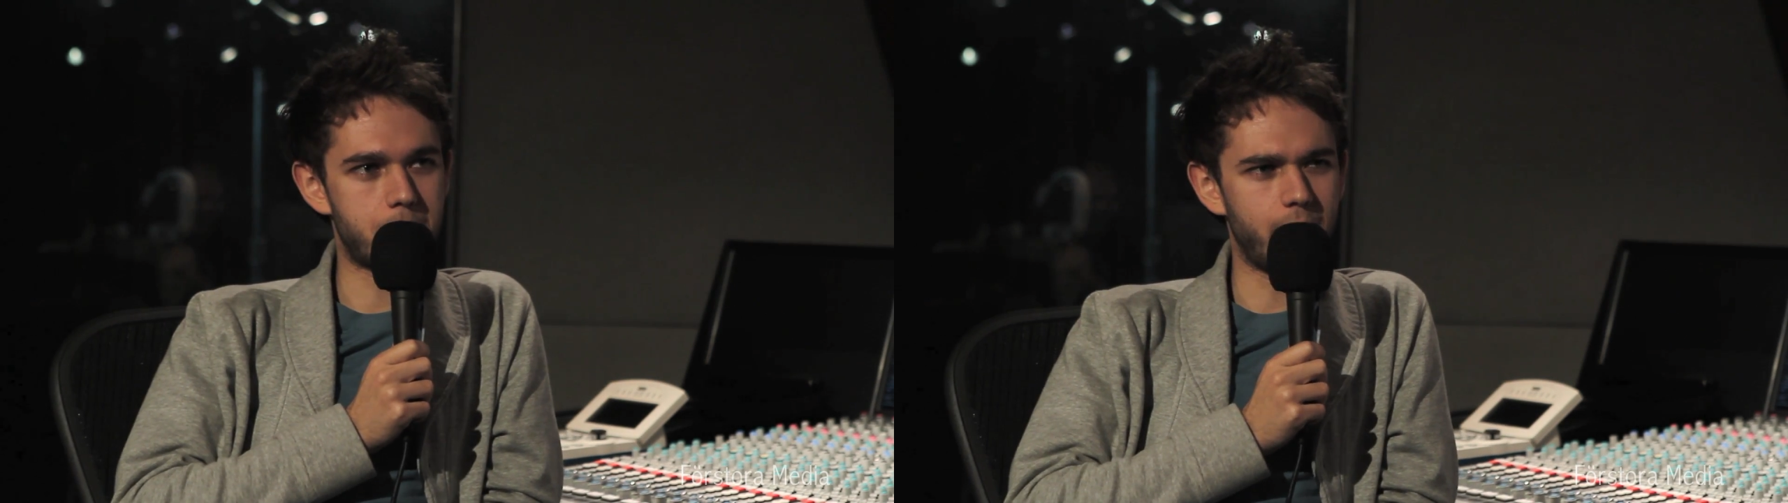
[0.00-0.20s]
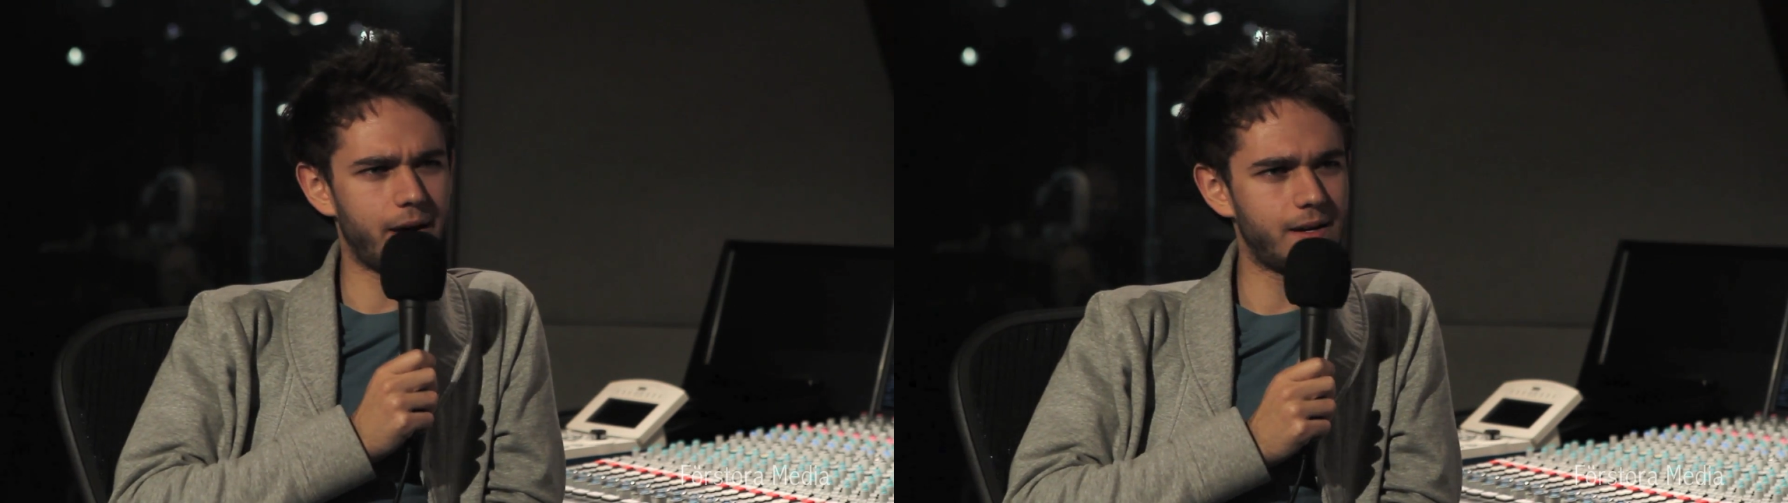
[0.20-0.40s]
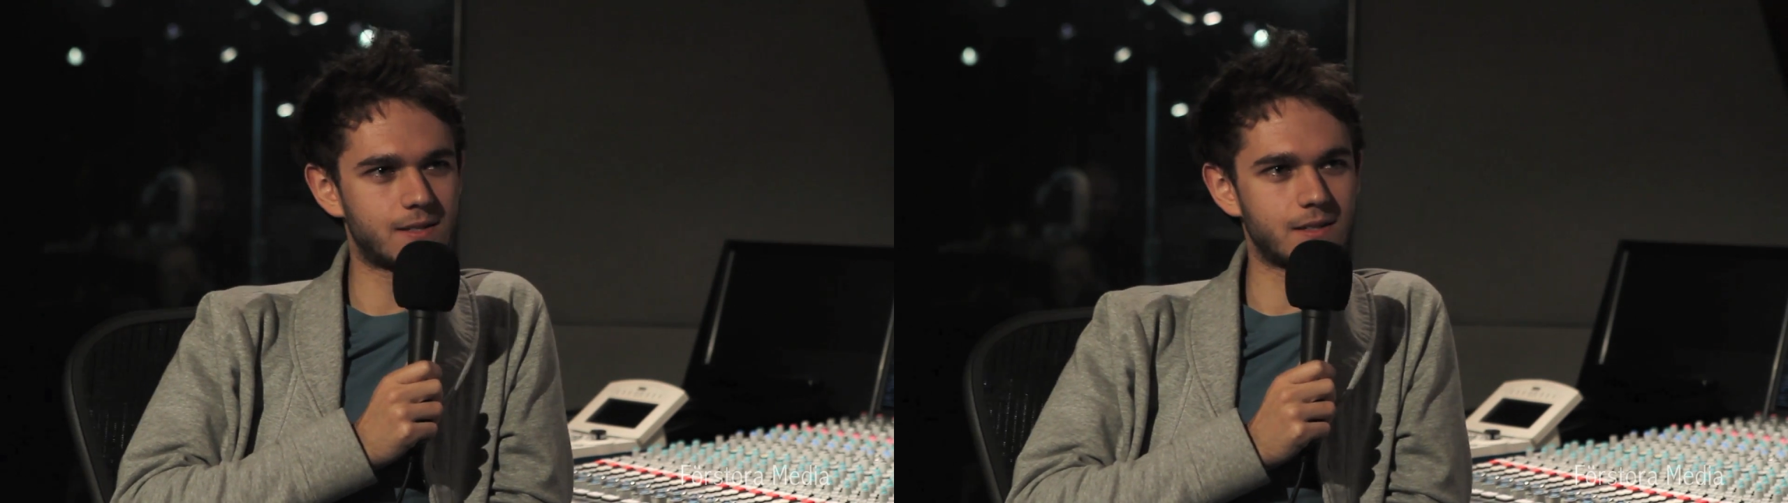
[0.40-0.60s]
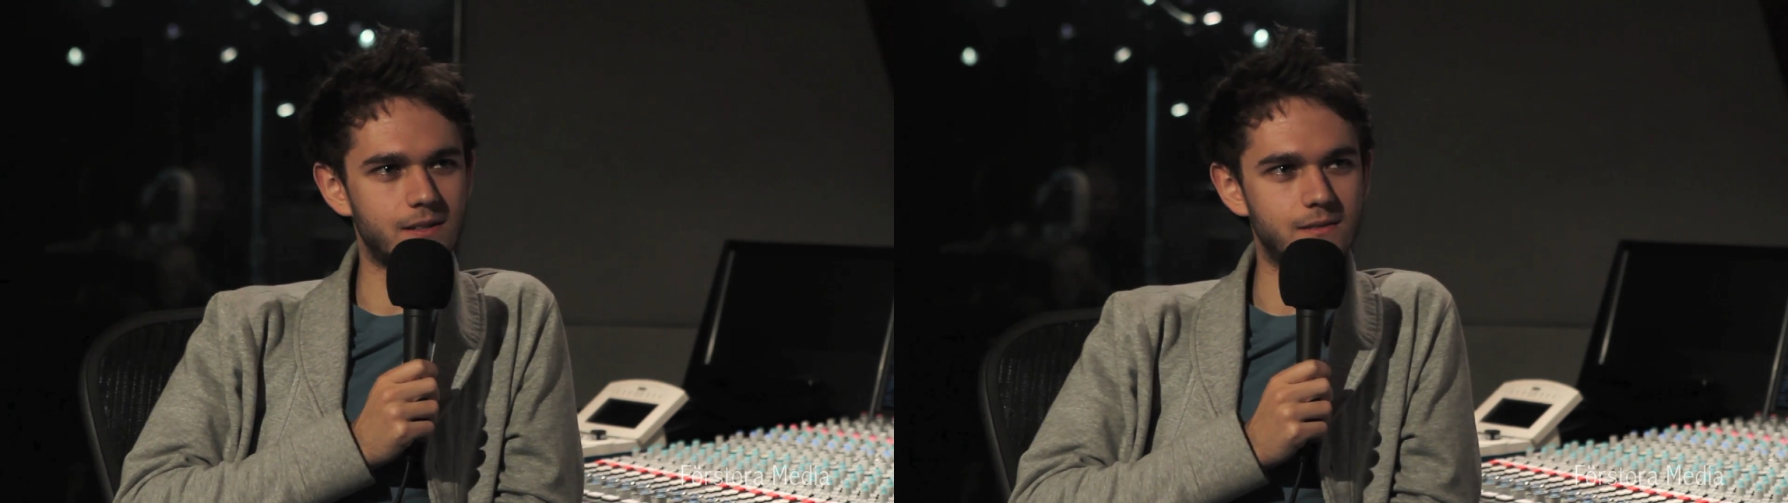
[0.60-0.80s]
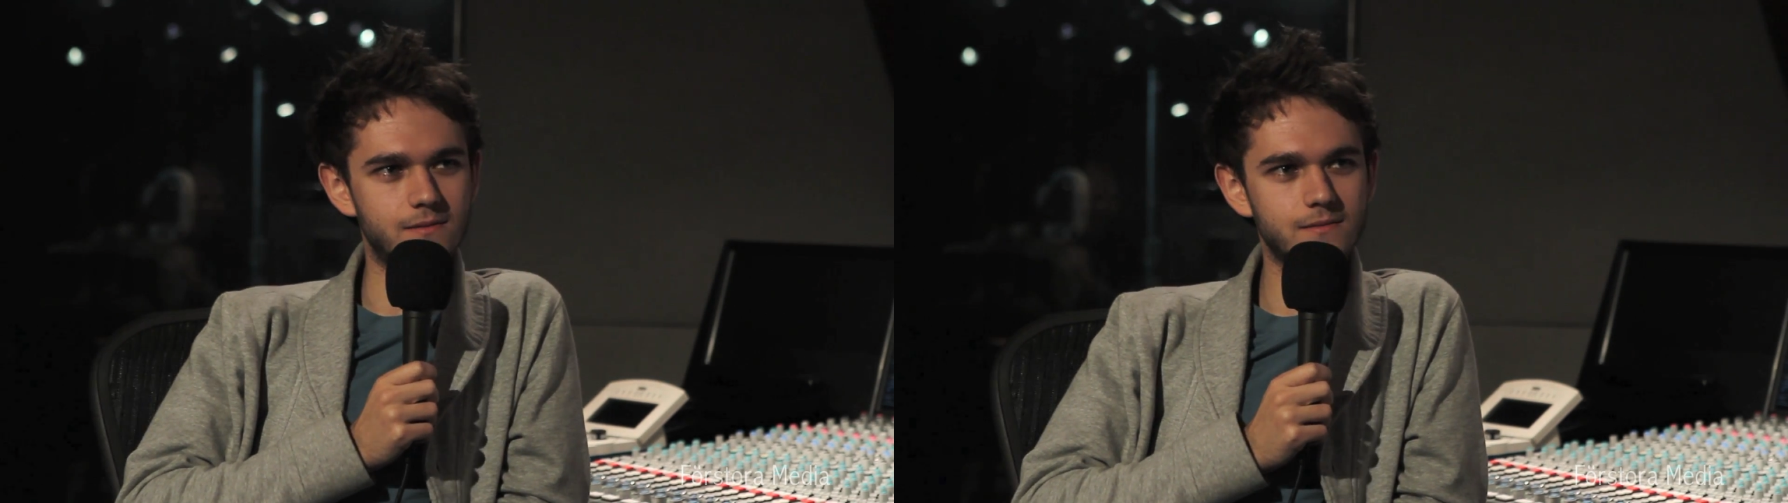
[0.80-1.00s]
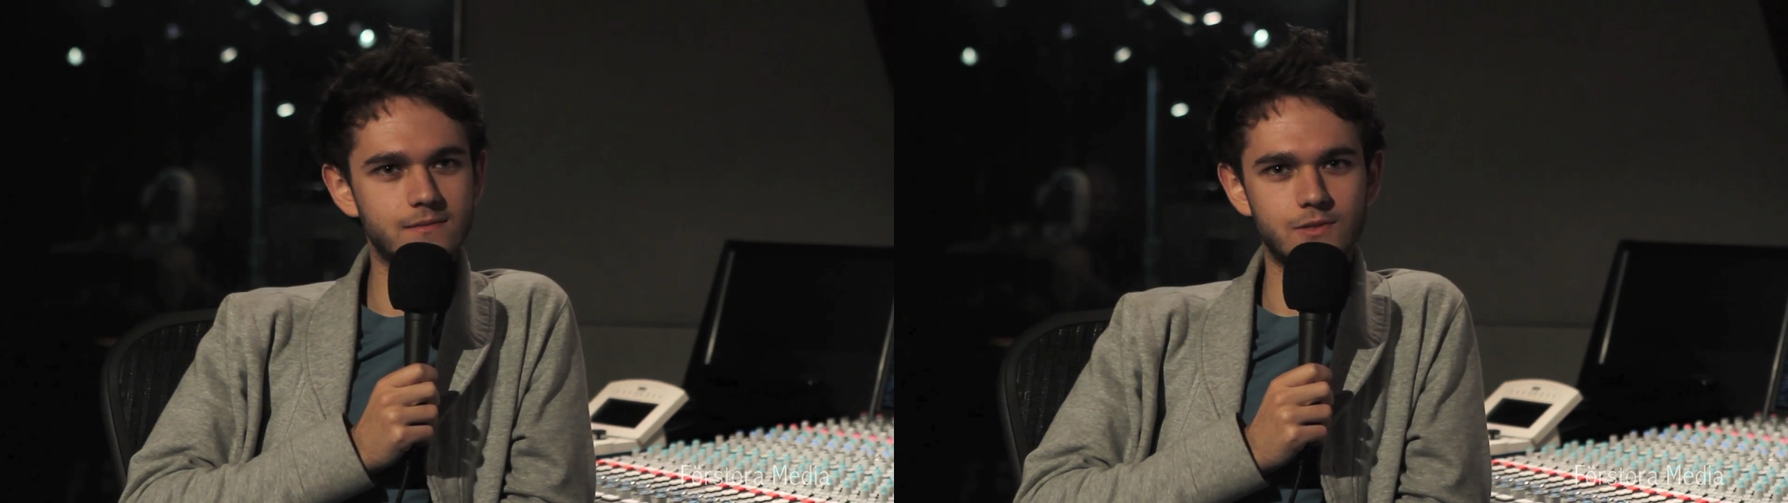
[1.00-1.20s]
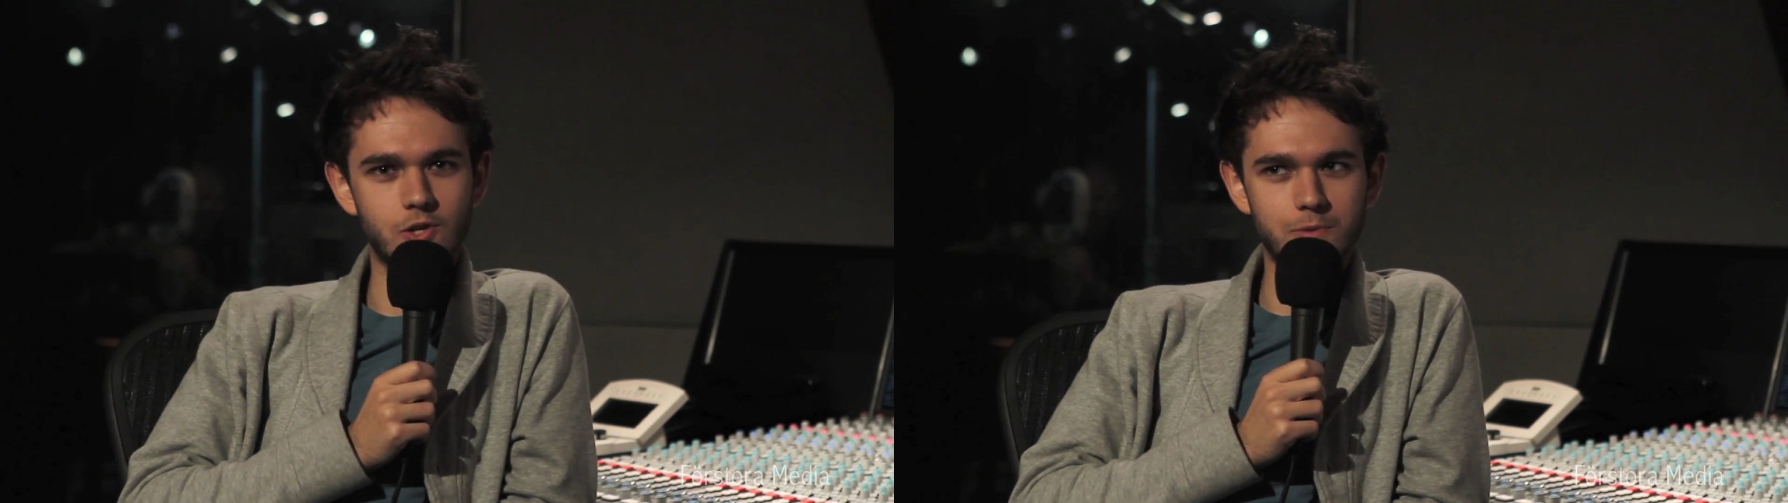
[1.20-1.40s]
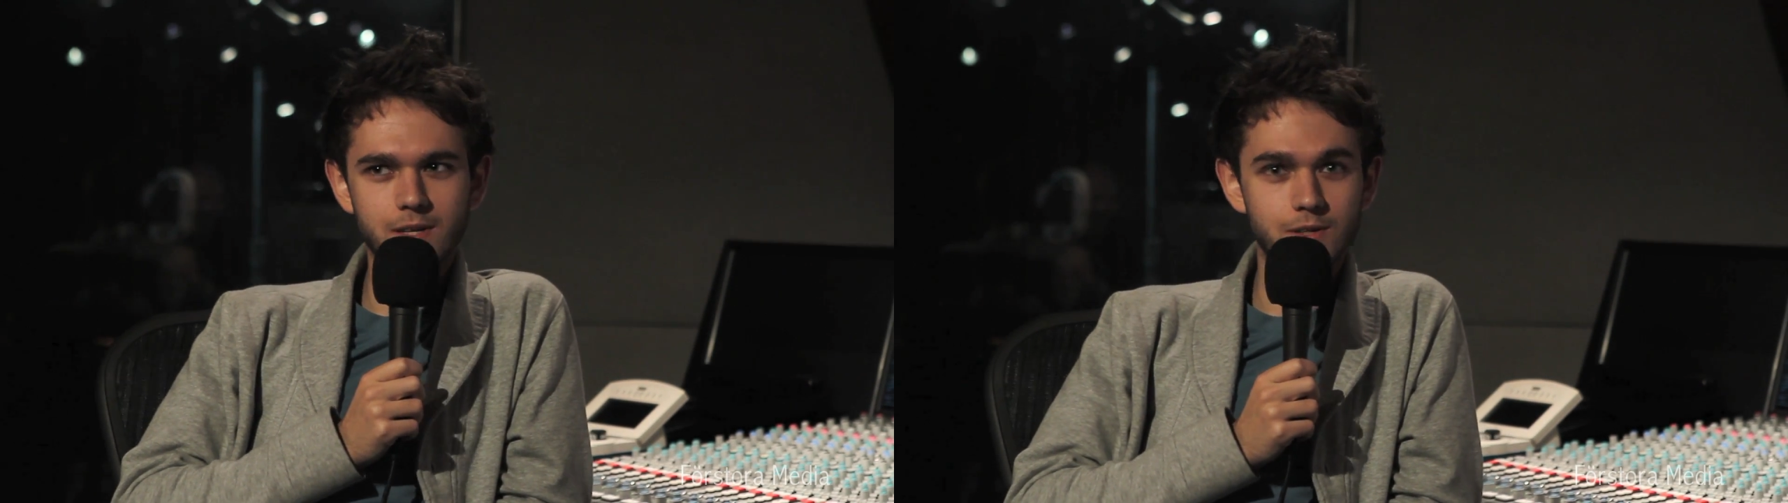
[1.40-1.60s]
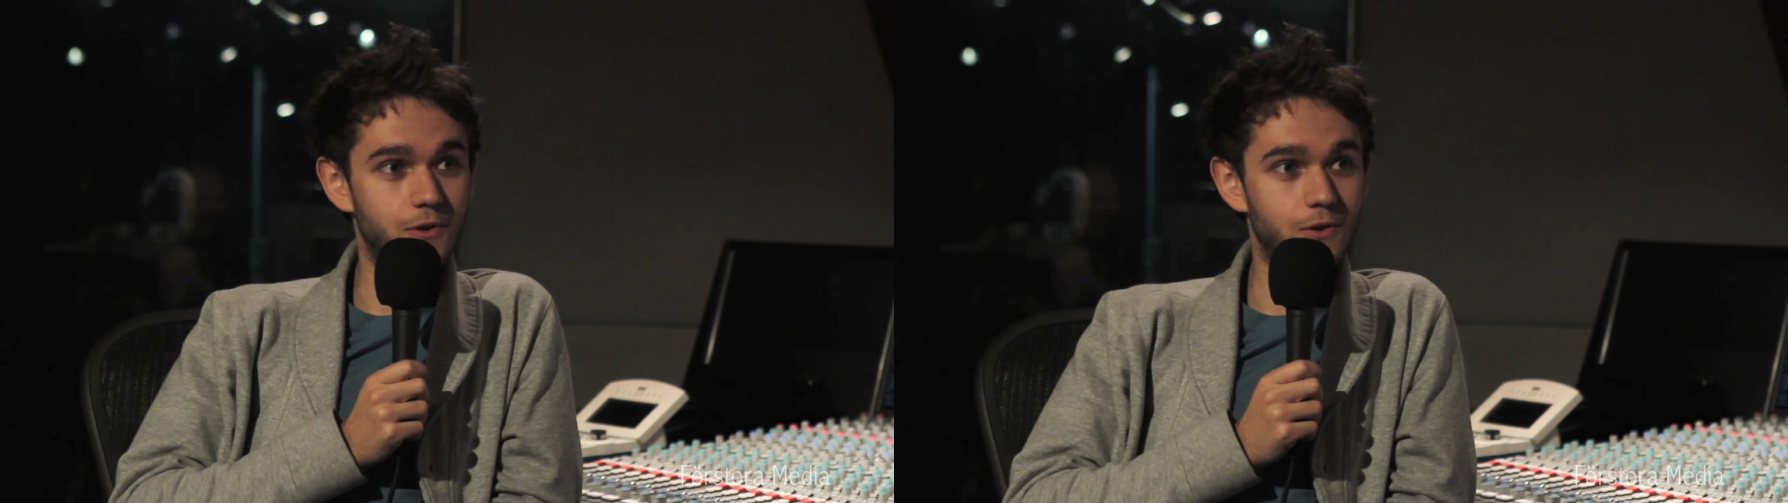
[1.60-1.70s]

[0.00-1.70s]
base in Germany and